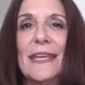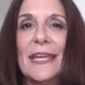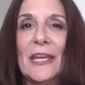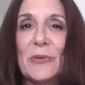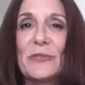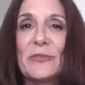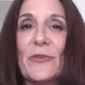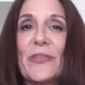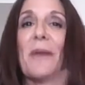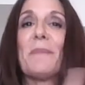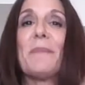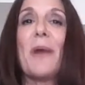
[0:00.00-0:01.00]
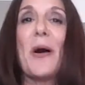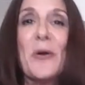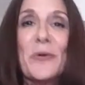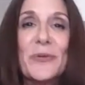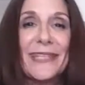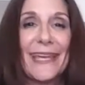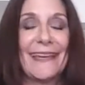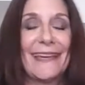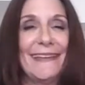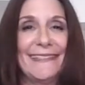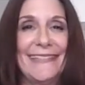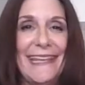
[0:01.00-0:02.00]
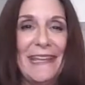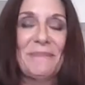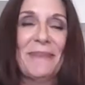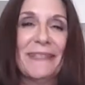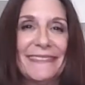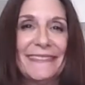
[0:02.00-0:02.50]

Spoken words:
it was for the opposing team.